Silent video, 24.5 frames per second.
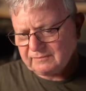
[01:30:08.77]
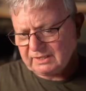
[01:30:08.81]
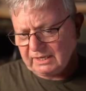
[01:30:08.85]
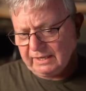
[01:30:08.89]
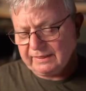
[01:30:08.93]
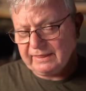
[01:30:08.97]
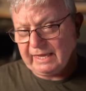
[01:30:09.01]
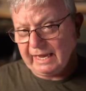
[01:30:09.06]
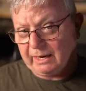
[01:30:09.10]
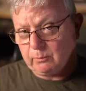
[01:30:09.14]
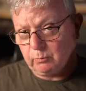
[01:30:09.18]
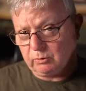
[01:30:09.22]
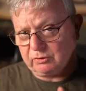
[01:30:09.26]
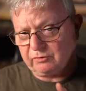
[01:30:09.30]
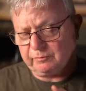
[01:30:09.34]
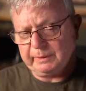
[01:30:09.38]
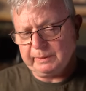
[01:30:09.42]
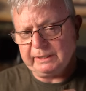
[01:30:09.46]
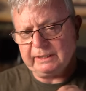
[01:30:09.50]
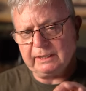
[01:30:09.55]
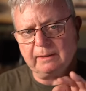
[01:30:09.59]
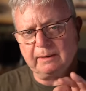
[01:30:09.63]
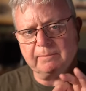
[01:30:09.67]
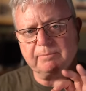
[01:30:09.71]
that would have
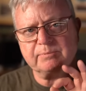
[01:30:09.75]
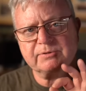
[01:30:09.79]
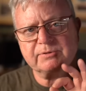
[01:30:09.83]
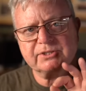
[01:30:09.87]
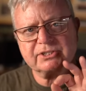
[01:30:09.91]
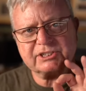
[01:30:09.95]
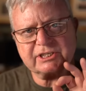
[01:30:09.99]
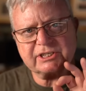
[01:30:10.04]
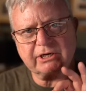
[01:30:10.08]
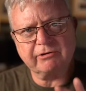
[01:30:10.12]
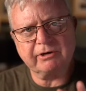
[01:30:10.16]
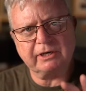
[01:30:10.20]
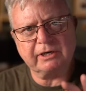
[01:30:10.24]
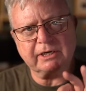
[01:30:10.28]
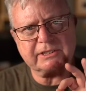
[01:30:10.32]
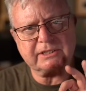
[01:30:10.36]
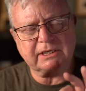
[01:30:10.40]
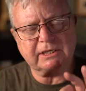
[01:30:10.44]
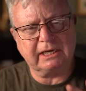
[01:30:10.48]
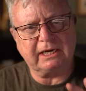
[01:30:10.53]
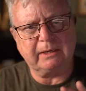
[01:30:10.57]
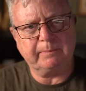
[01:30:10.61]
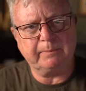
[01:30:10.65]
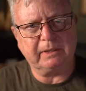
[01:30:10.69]
been a serious
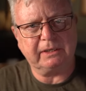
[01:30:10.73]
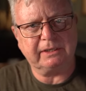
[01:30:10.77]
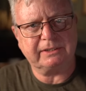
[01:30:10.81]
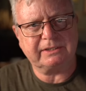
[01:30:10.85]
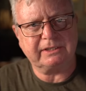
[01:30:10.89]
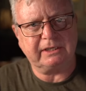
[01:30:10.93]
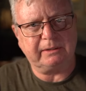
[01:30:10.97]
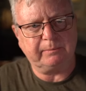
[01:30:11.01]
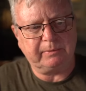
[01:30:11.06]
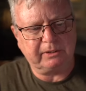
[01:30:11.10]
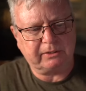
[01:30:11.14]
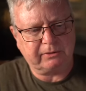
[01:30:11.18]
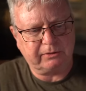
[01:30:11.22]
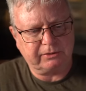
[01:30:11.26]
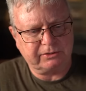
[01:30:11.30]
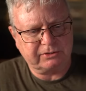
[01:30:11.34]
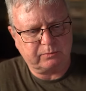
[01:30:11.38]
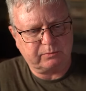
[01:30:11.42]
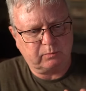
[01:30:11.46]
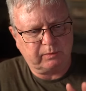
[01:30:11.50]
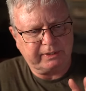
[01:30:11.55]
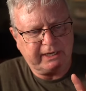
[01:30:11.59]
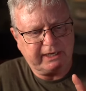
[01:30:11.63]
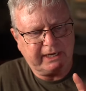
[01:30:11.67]
liability because
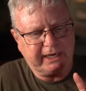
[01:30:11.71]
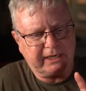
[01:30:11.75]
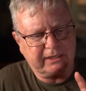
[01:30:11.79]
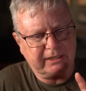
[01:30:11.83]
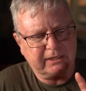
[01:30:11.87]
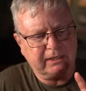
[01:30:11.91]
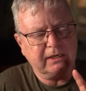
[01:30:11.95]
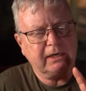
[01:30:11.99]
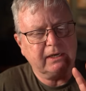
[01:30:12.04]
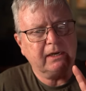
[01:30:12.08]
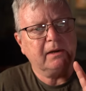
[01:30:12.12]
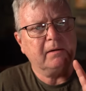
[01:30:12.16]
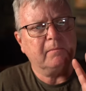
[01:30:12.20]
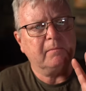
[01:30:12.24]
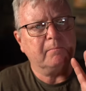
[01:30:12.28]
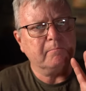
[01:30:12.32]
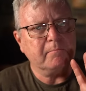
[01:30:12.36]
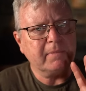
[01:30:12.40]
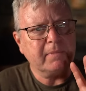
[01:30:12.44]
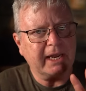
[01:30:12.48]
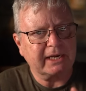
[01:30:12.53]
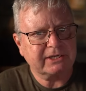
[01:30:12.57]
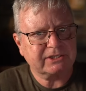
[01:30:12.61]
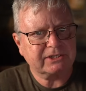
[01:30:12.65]
we had
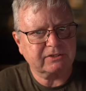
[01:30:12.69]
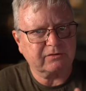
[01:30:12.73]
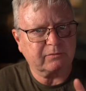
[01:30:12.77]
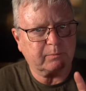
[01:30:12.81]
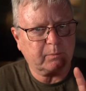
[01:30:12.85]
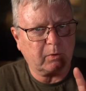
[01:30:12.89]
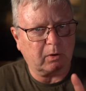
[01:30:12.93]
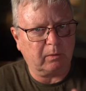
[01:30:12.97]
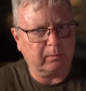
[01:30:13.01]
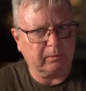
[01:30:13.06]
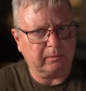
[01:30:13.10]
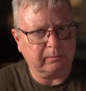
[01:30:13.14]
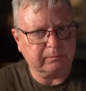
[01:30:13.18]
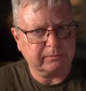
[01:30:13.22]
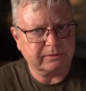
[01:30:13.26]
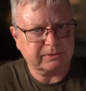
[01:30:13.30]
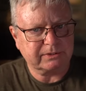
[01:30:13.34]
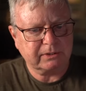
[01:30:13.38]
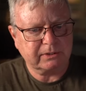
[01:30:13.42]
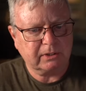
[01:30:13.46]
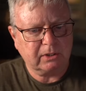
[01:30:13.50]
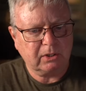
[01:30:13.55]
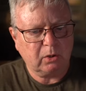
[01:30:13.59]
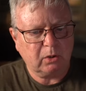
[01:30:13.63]
massive
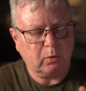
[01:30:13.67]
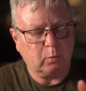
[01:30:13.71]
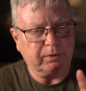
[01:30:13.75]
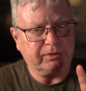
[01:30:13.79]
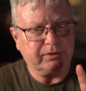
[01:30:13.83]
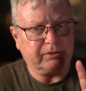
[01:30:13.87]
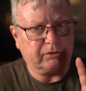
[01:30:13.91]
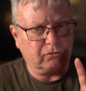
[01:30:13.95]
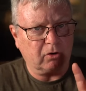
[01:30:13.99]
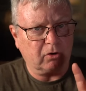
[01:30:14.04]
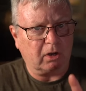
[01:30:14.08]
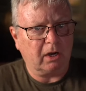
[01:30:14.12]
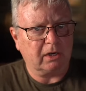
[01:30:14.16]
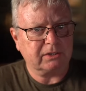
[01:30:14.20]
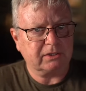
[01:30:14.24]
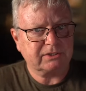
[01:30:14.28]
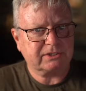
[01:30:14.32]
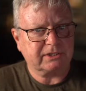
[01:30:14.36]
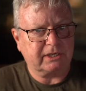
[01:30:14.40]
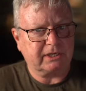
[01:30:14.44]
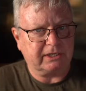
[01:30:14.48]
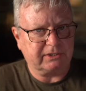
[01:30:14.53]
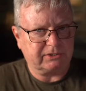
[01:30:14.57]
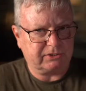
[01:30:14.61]
problems with
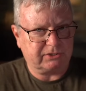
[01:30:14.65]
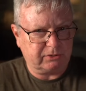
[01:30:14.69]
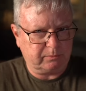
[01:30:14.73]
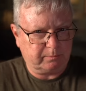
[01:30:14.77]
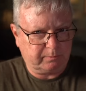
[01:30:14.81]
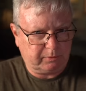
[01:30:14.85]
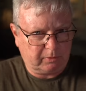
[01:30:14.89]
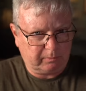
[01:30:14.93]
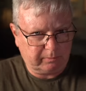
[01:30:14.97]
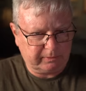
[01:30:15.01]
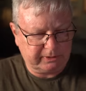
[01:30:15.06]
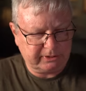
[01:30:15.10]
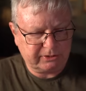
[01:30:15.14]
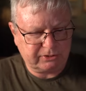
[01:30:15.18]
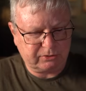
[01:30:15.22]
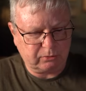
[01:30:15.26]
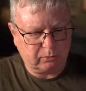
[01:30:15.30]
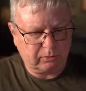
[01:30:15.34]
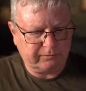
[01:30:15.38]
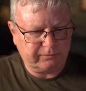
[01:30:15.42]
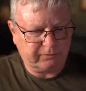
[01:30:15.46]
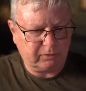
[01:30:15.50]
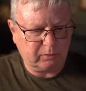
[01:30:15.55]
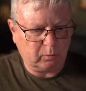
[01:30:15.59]
grass, as you probably
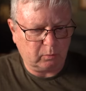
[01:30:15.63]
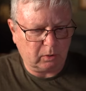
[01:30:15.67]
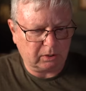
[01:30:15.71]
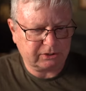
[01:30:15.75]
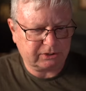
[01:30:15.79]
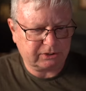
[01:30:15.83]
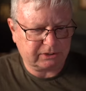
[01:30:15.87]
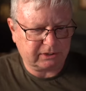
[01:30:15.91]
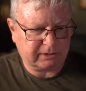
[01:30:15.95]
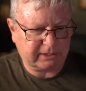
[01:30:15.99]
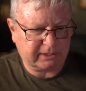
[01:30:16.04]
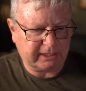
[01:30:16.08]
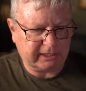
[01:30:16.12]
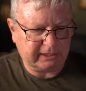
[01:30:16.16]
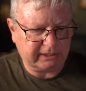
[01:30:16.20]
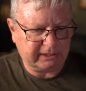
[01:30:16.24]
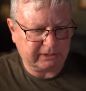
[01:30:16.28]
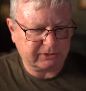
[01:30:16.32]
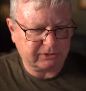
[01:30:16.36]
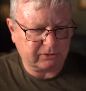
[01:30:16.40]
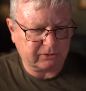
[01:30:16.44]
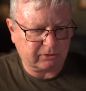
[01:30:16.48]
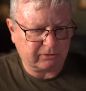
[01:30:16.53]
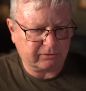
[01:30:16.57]
saw if you watched the Canning
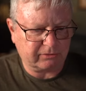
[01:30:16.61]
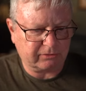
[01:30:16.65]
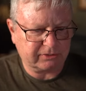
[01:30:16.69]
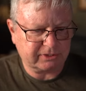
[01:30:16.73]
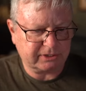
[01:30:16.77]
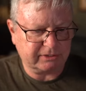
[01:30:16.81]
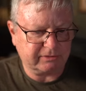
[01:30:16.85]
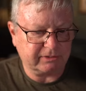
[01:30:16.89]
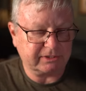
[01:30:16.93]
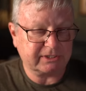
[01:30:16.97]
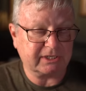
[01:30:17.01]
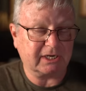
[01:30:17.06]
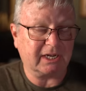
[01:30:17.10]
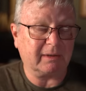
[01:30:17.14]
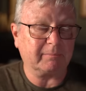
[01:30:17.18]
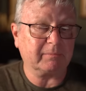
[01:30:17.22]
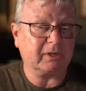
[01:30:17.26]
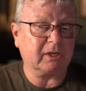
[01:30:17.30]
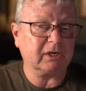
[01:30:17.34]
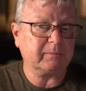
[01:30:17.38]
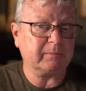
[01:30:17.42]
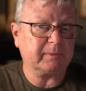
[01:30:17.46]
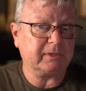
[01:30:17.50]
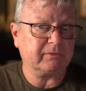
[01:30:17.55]
Stock series, and I'm
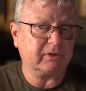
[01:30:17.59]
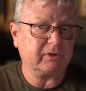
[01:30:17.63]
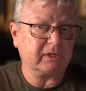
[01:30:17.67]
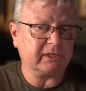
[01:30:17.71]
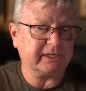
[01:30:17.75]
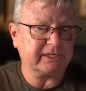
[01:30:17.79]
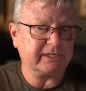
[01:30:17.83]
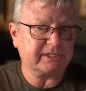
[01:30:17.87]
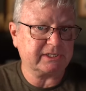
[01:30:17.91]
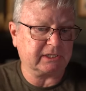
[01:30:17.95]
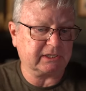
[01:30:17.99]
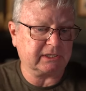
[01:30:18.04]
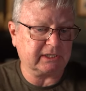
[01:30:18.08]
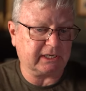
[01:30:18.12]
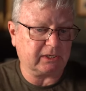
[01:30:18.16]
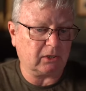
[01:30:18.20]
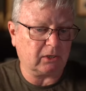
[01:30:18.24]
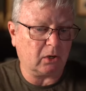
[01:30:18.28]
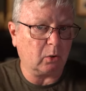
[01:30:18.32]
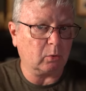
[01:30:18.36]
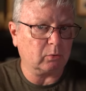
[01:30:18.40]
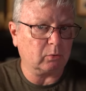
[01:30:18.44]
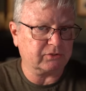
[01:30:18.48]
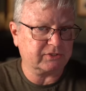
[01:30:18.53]
going to be releasing that
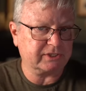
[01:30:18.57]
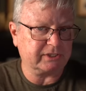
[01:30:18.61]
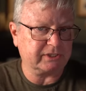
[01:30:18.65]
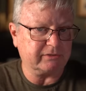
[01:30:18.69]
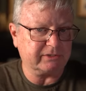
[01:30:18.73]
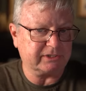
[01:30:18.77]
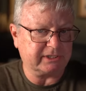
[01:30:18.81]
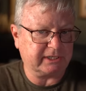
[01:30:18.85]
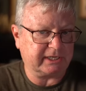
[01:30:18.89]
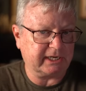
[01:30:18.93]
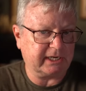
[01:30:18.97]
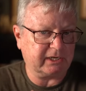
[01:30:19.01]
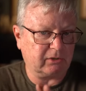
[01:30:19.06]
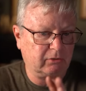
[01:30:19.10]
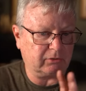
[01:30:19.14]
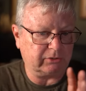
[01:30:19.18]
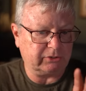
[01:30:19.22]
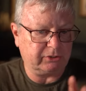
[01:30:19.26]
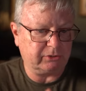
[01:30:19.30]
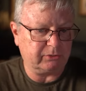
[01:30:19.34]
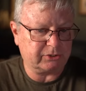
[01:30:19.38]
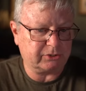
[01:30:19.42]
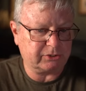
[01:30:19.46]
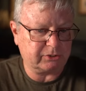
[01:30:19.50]
whole series again on
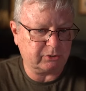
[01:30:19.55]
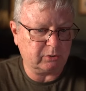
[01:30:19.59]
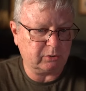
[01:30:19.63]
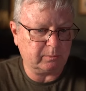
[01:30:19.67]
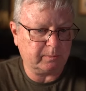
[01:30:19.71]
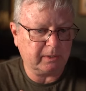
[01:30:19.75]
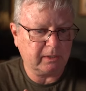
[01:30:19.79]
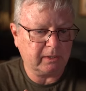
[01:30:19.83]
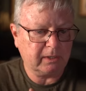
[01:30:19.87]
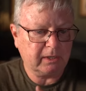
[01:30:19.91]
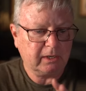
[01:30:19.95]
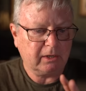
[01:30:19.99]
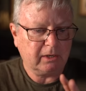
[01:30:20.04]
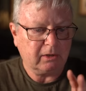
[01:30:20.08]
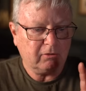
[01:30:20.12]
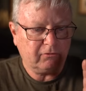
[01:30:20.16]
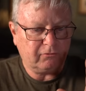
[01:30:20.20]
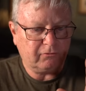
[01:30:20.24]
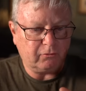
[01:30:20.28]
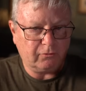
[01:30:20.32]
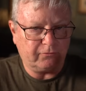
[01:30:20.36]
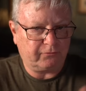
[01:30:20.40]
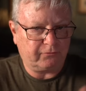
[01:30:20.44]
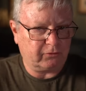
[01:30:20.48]
YouTube
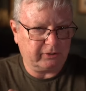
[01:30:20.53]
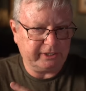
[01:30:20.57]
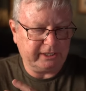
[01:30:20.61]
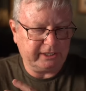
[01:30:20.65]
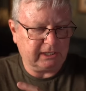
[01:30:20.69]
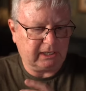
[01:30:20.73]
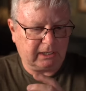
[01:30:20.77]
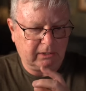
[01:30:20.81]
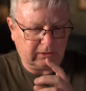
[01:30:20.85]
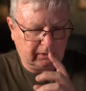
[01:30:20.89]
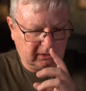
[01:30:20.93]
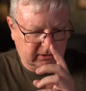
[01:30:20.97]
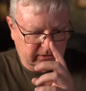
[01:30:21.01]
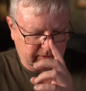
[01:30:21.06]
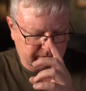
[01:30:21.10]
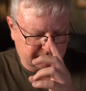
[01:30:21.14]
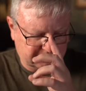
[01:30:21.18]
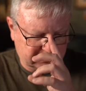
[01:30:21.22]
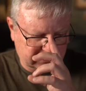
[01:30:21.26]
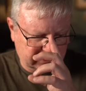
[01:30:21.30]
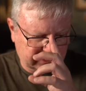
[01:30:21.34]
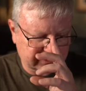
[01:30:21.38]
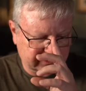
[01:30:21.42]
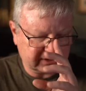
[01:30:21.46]
for free downloads,
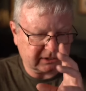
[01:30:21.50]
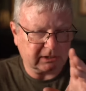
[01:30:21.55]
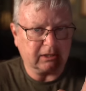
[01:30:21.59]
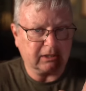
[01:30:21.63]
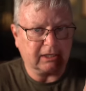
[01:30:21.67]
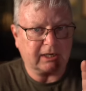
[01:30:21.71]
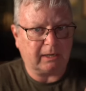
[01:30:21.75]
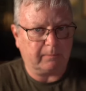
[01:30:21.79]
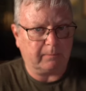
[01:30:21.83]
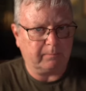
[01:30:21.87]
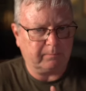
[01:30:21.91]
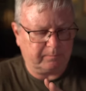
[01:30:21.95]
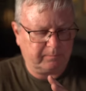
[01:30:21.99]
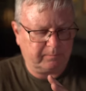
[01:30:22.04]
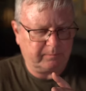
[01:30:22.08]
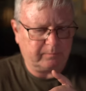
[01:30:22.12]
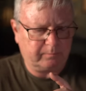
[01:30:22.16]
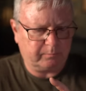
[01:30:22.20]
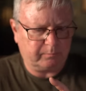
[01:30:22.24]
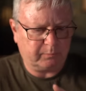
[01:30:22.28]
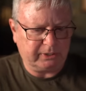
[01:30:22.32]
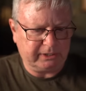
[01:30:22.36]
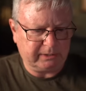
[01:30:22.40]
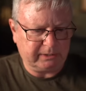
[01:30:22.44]
and that's going to come
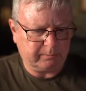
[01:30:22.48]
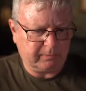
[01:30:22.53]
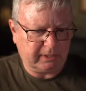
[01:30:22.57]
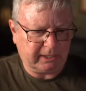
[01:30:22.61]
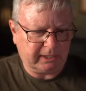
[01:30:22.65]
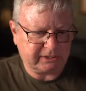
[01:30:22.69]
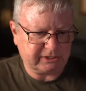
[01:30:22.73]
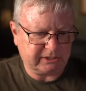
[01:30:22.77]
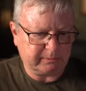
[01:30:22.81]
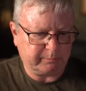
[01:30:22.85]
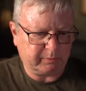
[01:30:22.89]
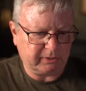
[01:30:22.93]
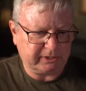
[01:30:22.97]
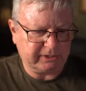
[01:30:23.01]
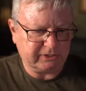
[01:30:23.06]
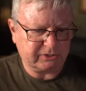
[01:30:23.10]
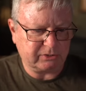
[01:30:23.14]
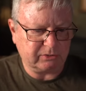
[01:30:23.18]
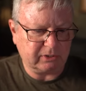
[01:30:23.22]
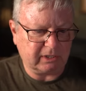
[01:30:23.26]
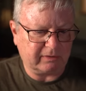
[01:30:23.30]
pretty actually pretty soon.